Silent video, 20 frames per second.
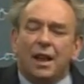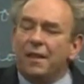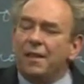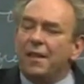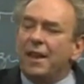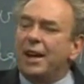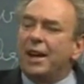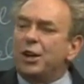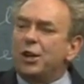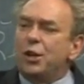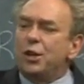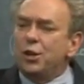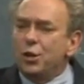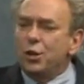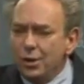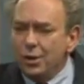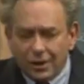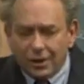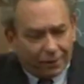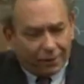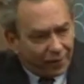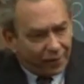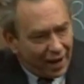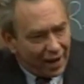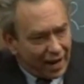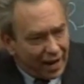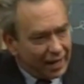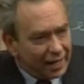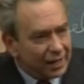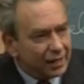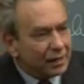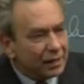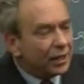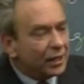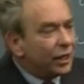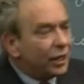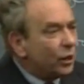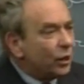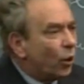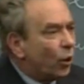that unified
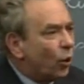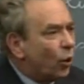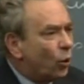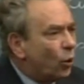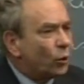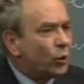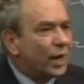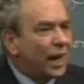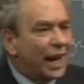the Old